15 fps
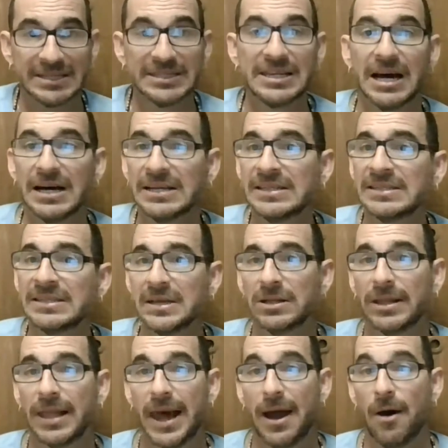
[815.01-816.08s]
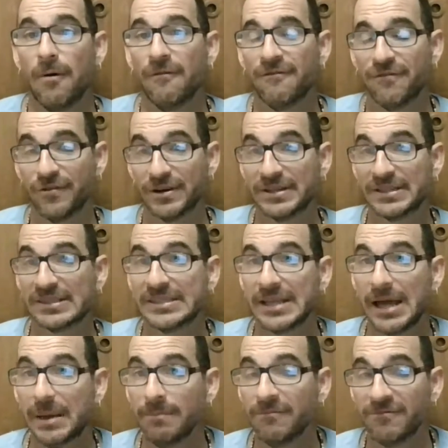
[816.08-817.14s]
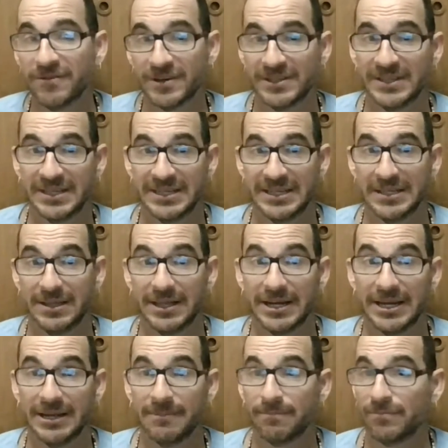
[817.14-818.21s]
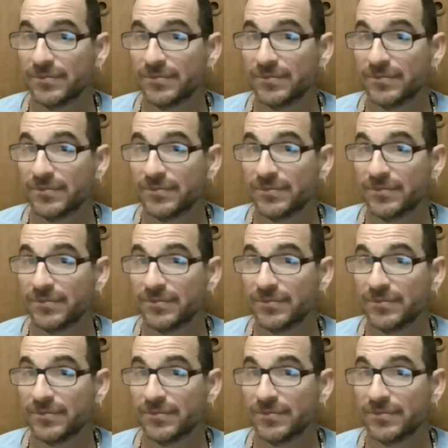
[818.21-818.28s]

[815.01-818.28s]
does allow for some versatility.